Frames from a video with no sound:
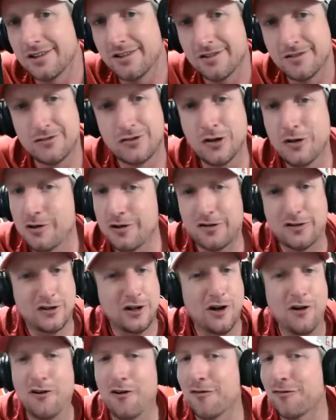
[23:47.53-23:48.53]
Dude is
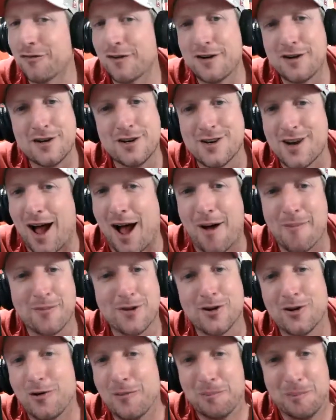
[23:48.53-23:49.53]
still a
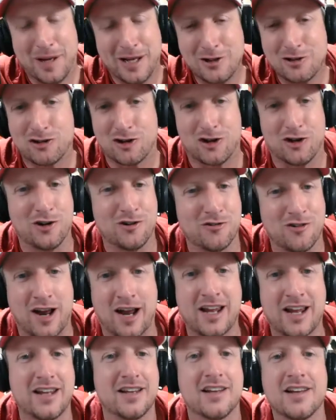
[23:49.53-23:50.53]
phenomenal pitcher,
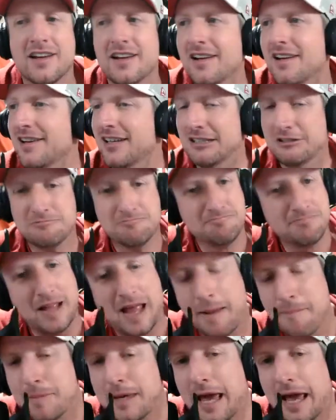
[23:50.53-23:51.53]
right?
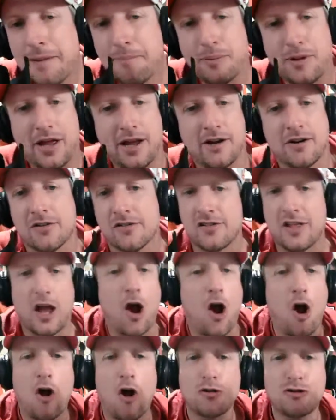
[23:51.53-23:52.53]
NBA players, they
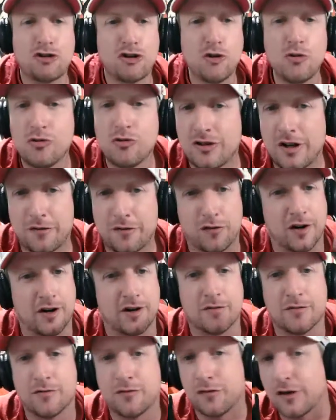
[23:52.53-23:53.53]
all shoot
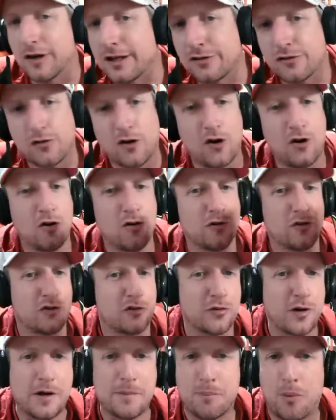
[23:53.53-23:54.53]
different. Free throws,
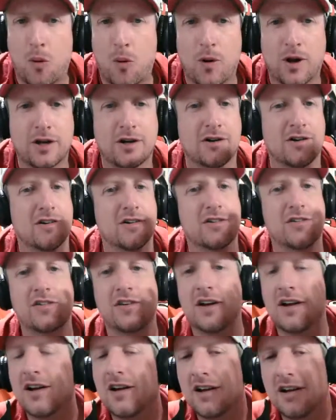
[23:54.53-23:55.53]
3-pointers.
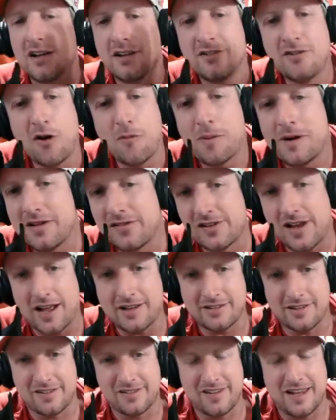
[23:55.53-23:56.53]
Nobody's
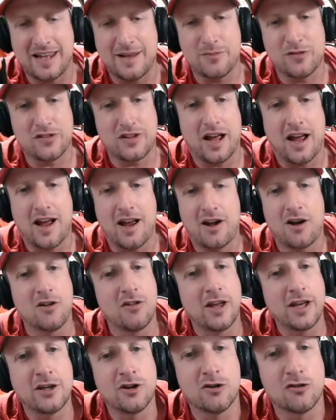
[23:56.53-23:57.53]
got the same style.
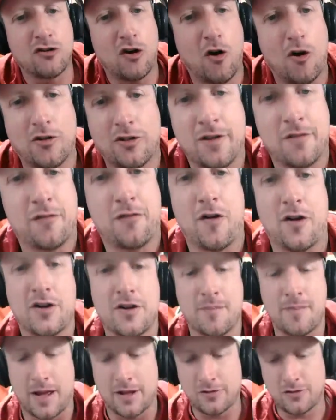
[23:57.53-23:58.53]
Like, you're taught the
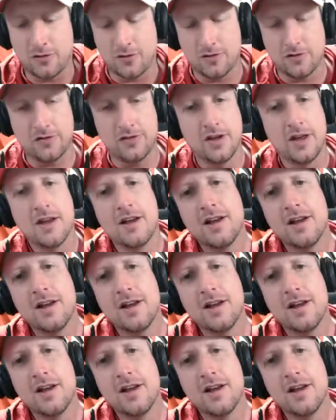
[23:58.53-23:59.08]
fundamentals.